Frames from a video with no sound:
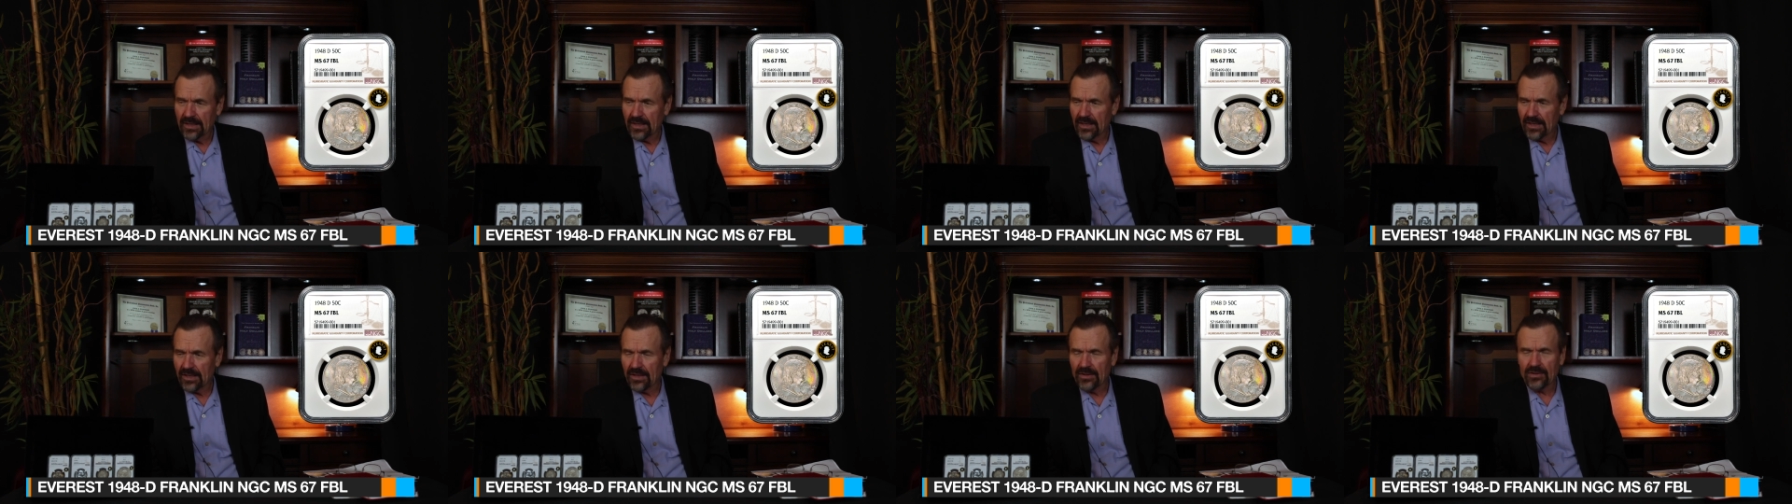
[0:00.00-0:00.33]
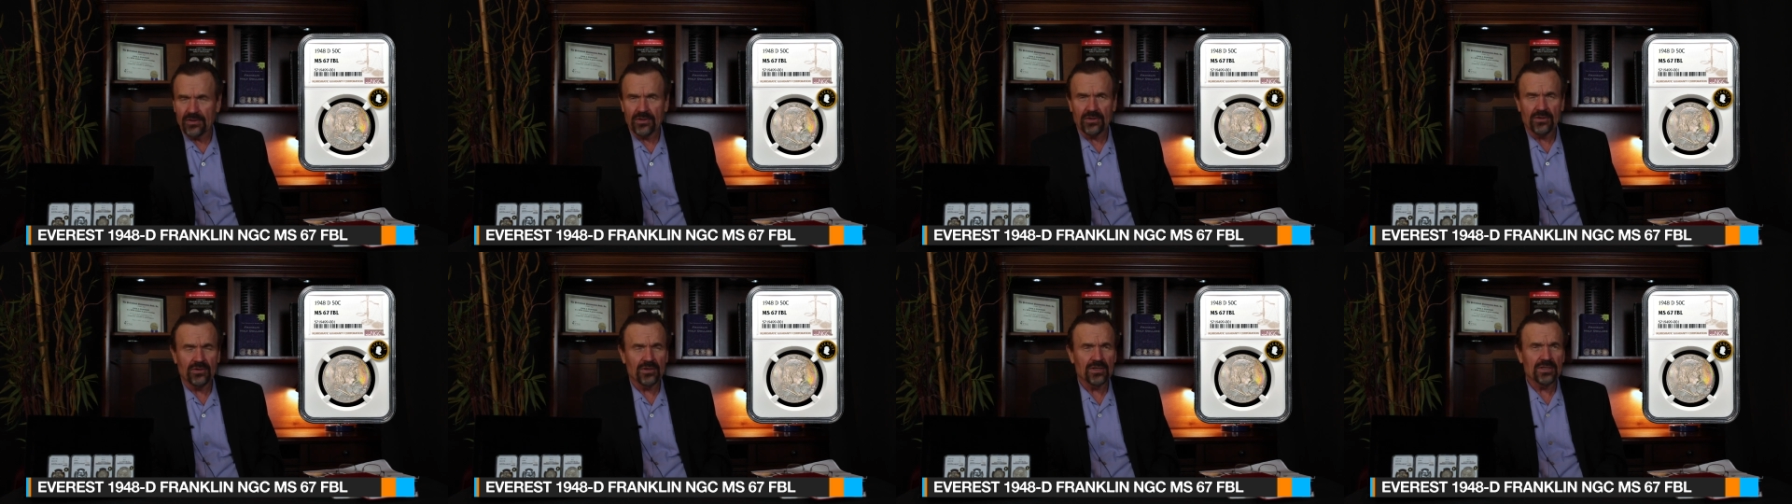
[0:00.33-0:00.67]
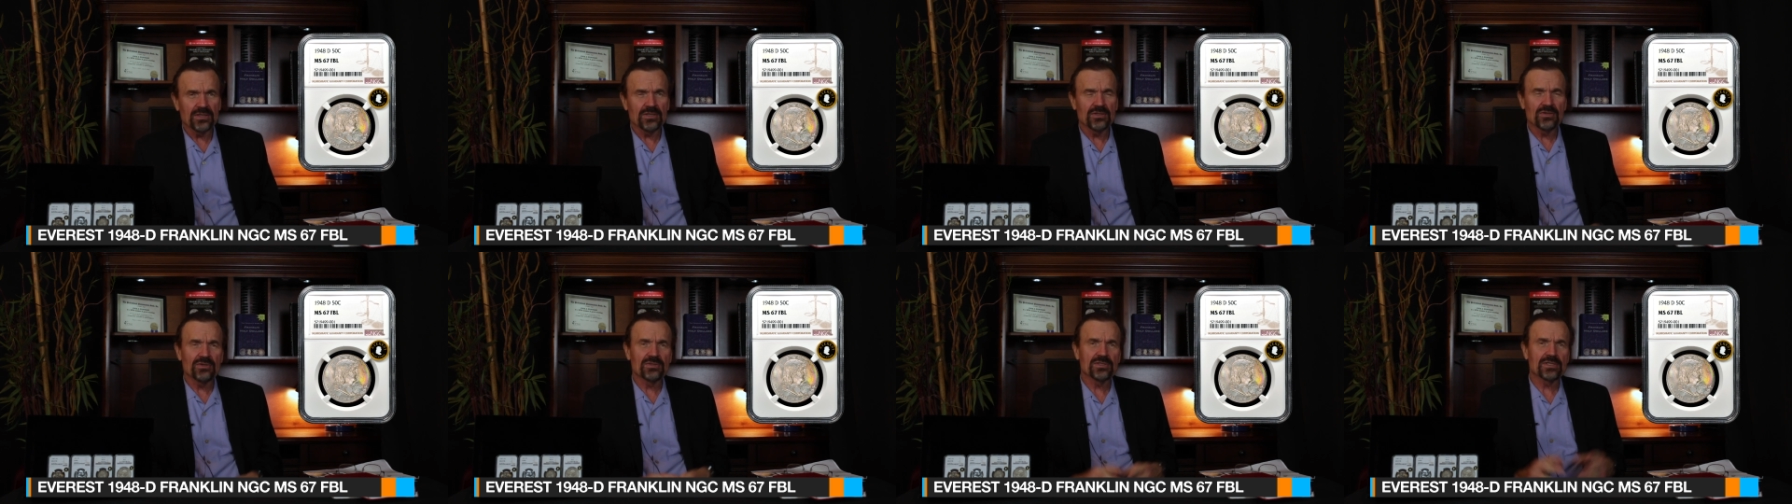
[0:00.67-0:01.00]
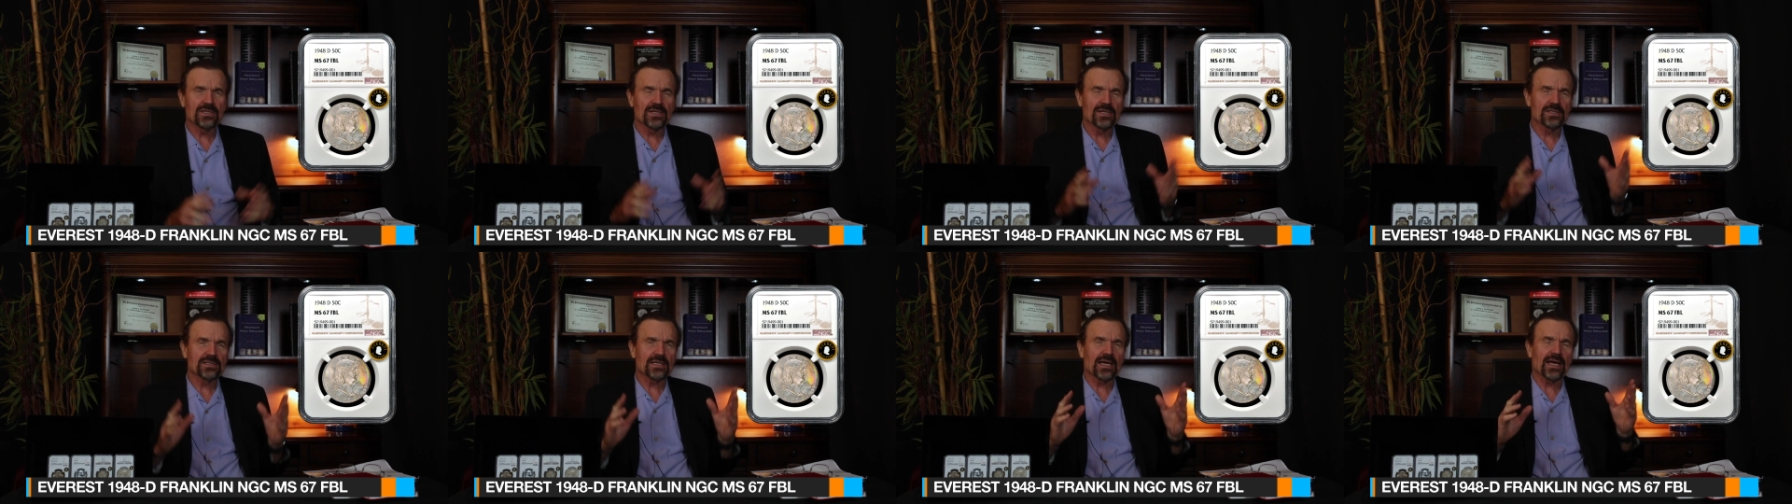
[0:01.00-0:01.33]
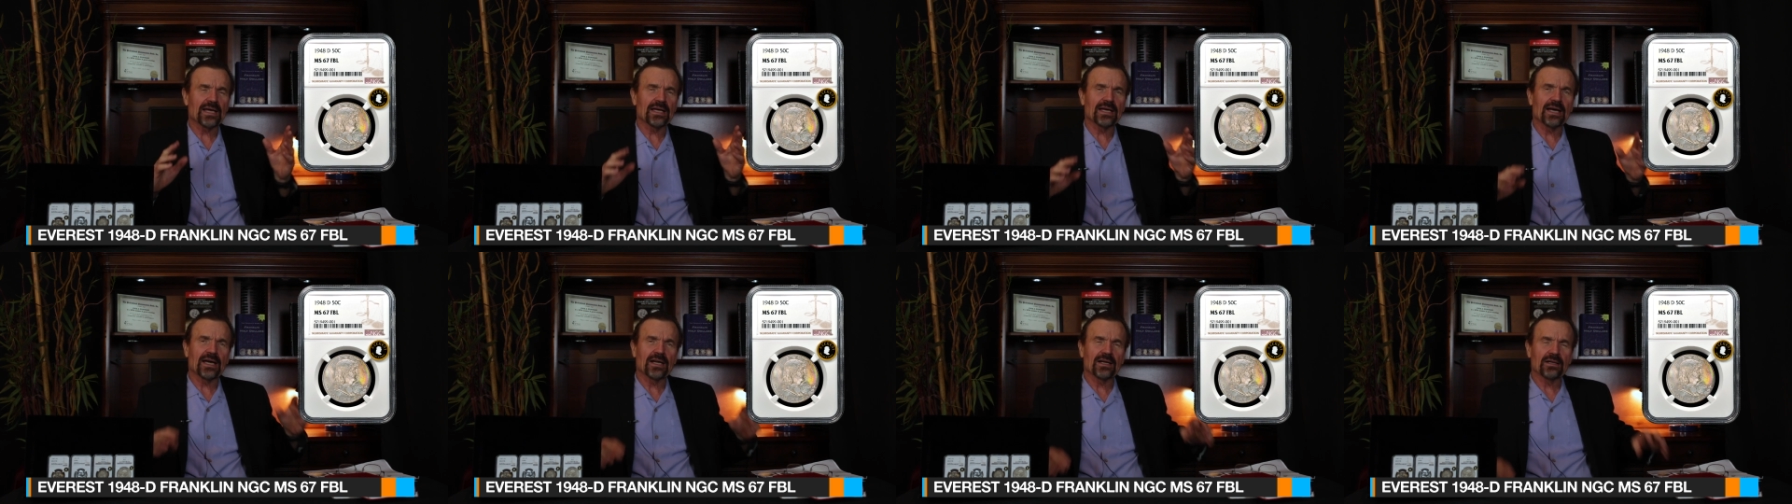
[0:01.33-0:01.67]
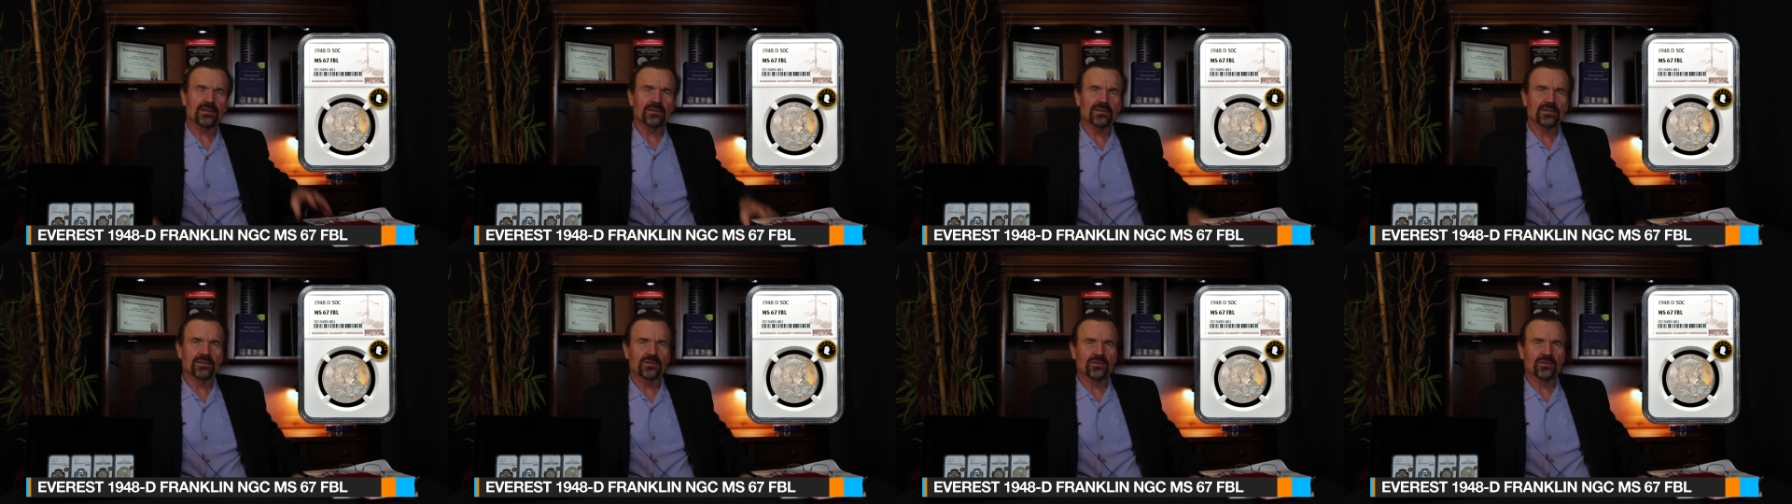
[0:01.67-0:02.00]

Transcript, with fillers: Uh, the good news is I got a